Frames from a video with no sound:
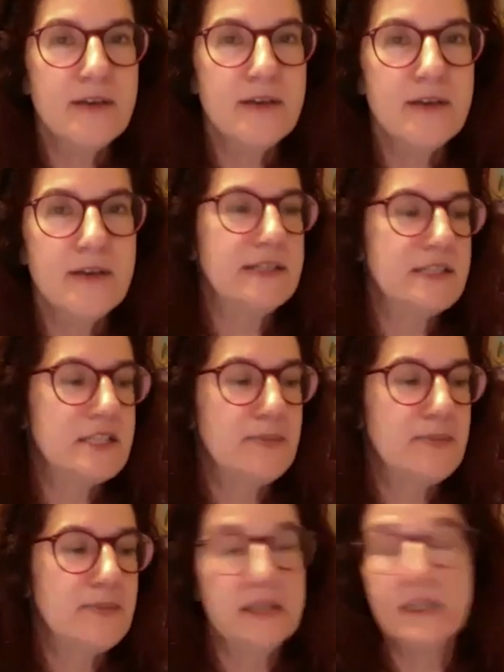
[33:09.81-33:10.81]
It tends to
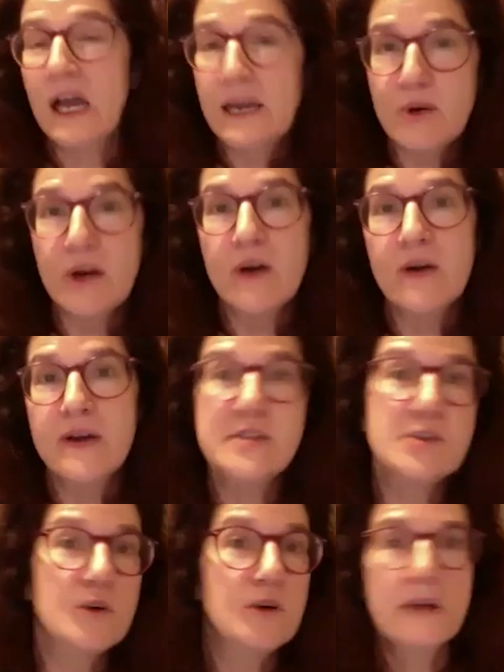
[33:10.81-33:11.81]
be
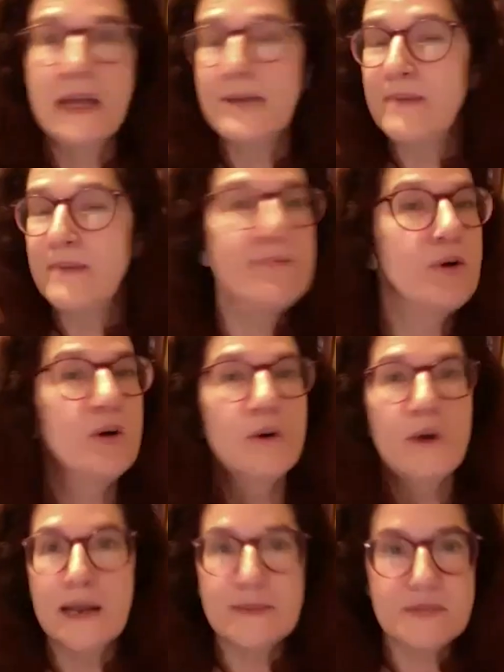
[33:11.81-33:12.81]
libraries or MA
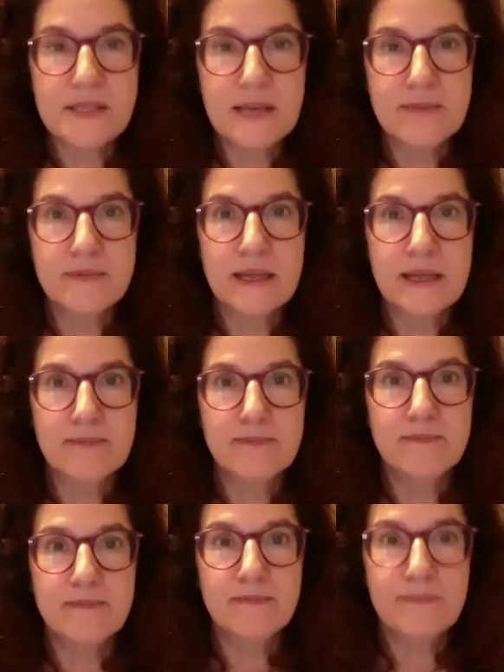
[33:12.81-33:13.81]
programs that
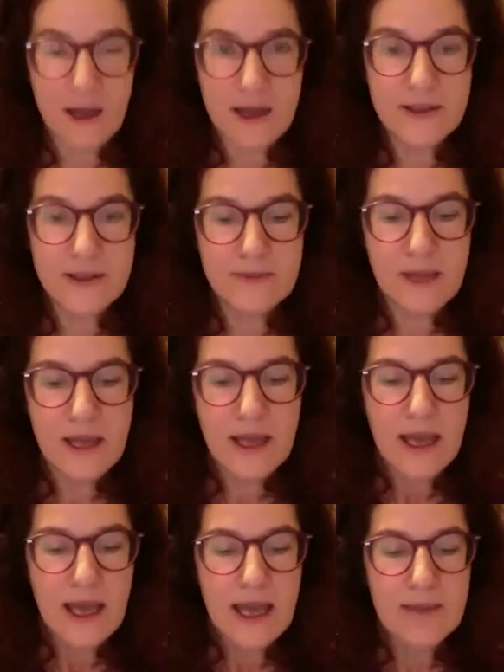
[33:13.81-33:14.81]
buy them,
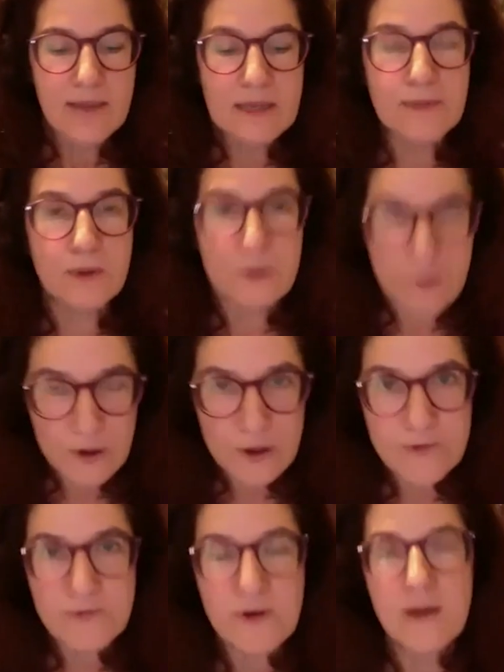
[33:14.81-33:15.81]
and people
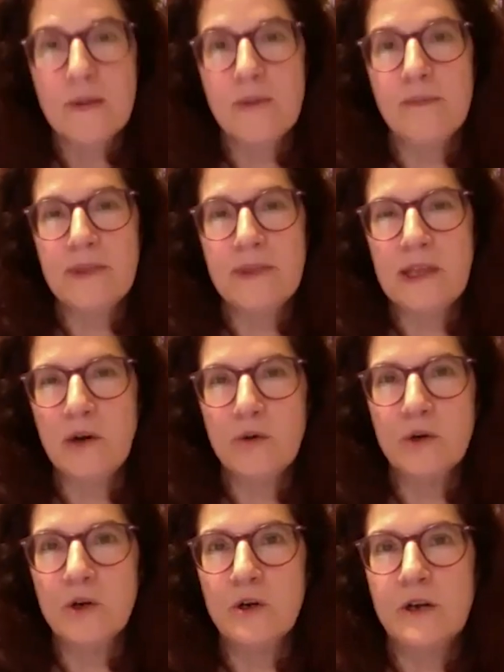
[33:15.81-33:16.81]
learn from them, but they
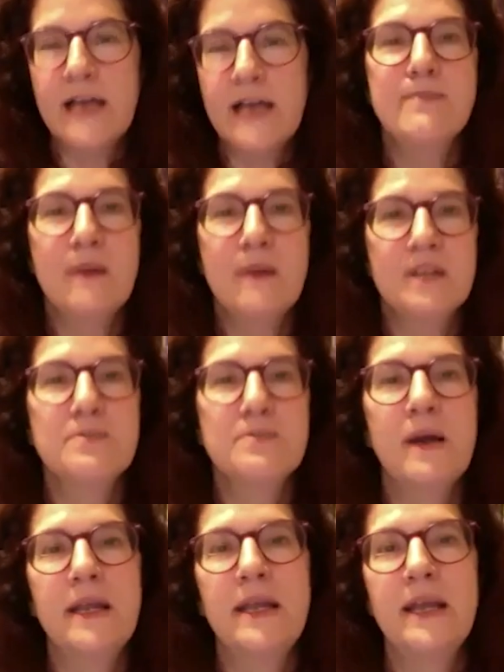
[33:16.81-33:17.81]
don't earn as much
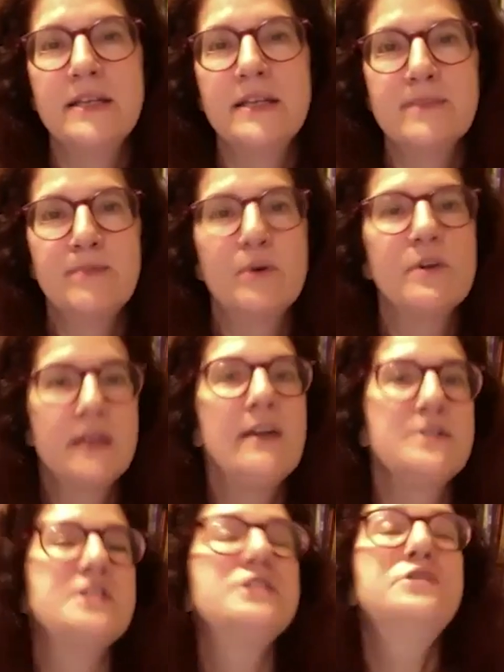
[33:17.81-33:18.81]
money as a book that
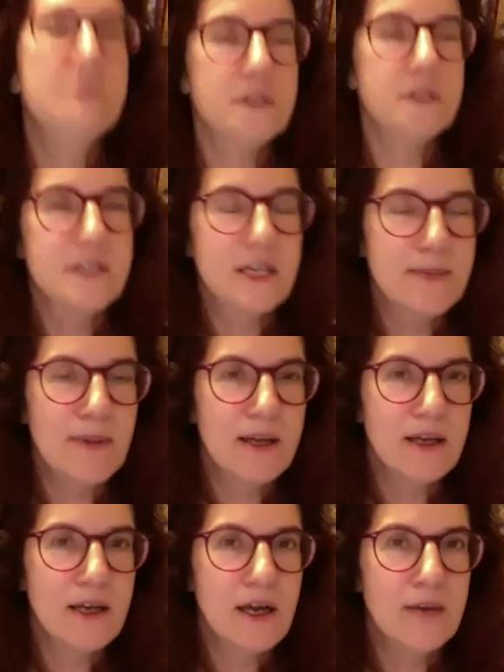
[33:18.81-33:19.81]
every student is going to
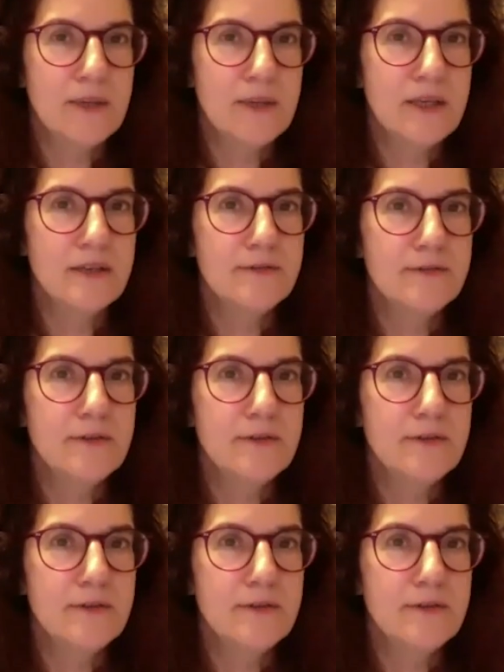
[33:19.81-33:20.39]
buy a copy of.